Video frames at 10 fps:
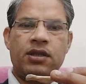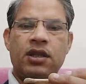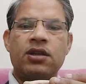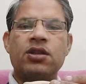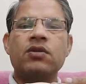
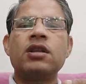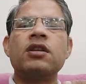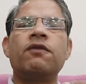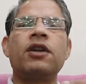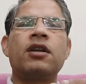that is known as
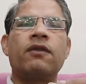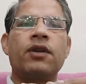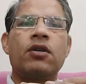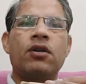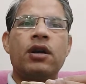inferior surface,
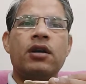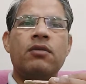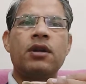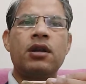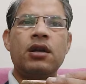conoid,
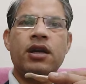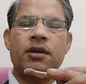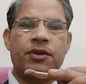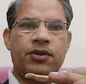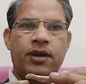tubercle and
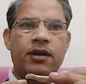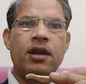trapezoid.